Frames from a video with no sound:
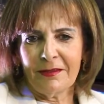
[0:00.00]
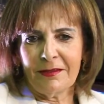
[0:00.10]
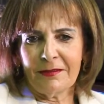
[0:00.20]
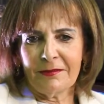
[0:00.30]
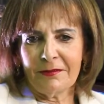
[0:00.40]

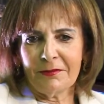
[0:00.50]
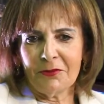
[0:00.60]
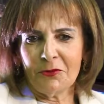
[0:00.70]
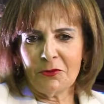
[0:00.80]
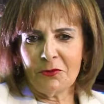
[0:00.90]
and,
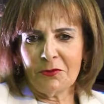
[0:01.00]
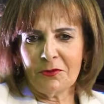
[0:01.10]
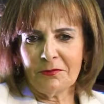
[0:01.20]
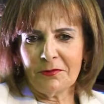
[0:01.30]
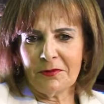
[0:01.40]
you
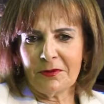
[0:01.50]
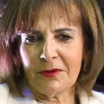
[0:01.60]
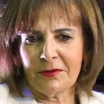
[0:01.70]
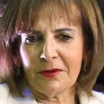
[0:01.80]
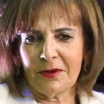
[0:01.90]
know,
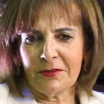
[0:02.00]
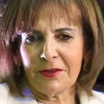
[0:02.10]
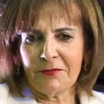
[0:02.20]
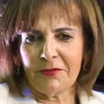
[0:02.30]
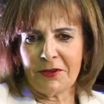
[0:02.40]

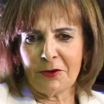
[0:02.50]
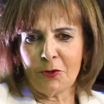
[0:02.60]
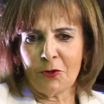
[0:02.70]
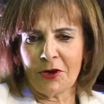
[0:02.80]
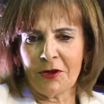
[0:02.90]
God give her
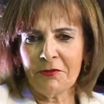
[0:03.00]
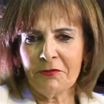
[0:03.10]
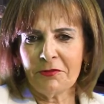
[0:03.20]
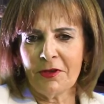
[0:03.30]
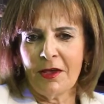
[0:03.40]
long
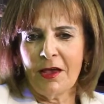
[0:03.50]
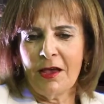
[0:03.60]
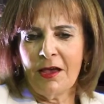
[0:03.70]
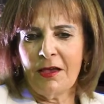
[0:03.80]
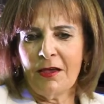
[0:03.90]
life.
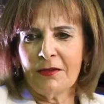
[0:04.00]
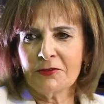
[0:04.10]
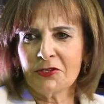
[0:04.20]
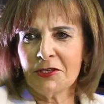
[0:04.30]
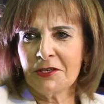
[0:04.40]

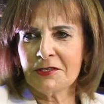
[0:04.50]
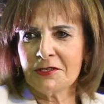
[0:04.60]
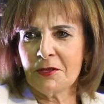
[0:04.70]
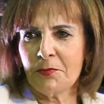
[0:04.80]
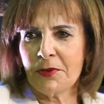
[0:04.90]
She
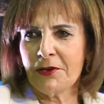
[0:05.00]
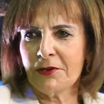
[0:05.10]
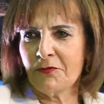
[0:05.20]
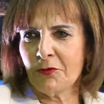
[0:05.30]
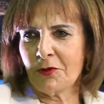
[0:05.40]
is the
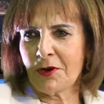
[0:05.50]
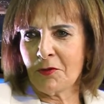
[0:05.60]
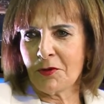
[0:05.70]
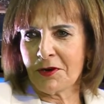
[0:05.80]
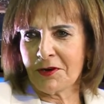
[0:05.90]
pillar for
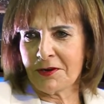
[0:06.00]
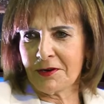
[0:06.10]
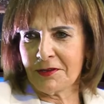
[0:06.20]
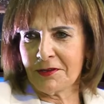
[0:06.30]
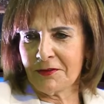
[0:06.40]

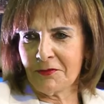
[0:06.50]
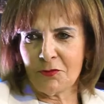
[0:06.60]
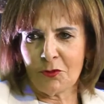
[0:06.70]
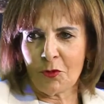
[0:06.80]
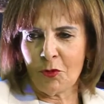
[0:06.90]

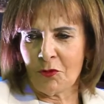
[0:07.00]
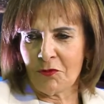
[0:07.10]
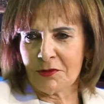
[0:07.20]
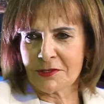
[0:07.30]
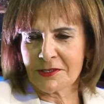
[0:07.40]
all
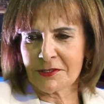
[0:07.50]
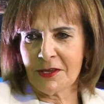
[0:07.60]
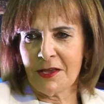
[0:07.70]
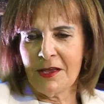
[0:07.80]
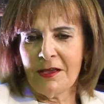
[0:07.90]
of
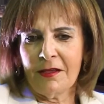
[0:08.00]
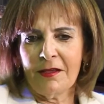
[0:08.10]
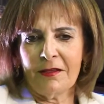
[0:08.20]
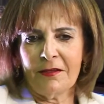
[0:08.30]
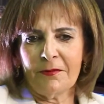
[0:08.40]
us.
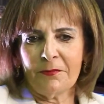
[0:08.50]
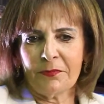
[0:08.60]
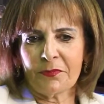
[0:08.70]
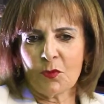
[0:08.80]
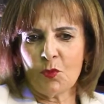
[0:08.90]

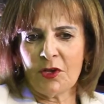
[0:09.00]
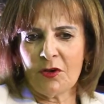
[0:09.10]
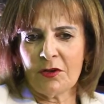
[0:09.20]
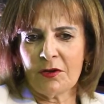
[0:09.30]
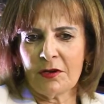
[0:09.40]

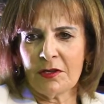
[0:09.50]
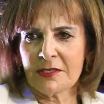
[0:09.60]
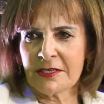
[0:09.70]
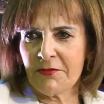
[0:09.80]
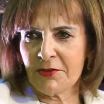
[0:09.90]
We
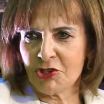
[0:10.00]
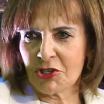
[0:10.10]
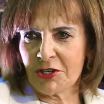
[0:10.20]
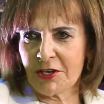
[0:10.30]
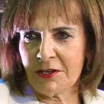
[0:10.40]
are seven
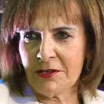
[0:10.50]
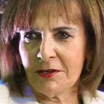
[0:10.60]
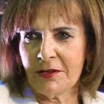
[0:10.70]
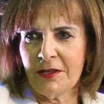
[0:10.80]
children.